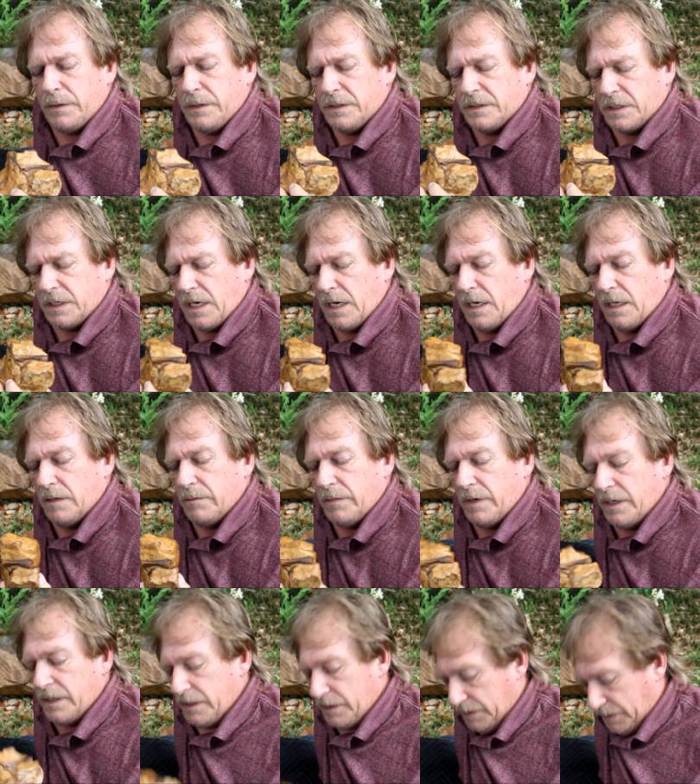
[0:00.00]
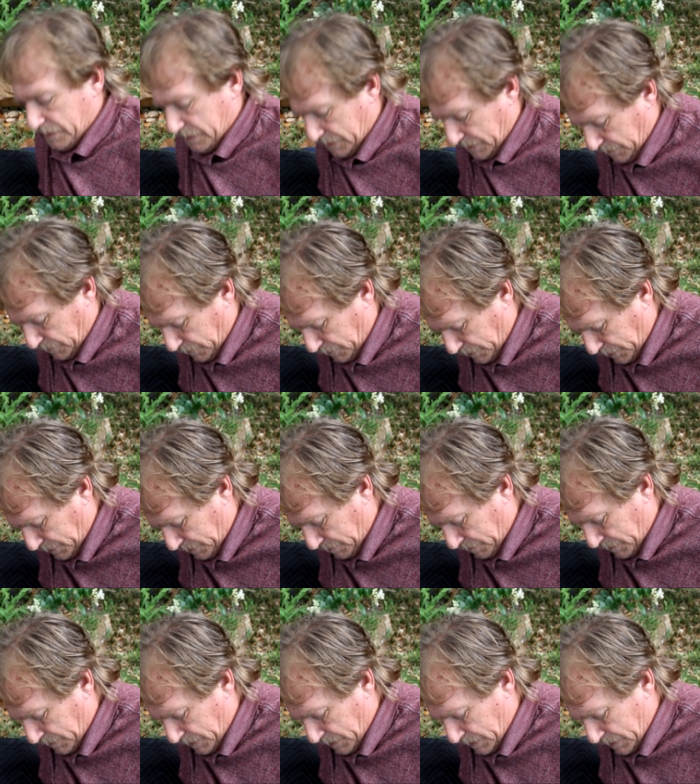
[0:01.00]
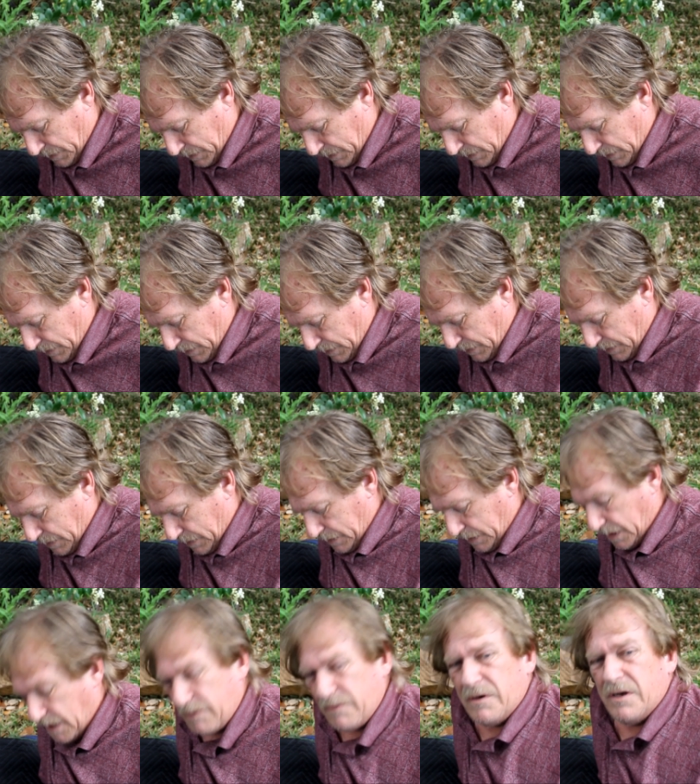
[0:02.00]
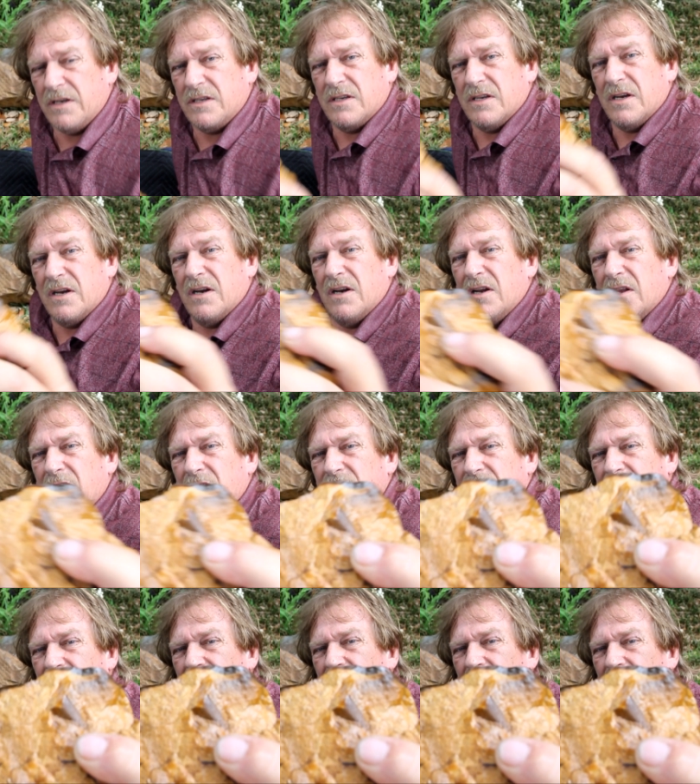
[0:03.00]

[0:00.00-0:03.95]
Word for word: piece of calamite in this somewhere oh yeah right there there's a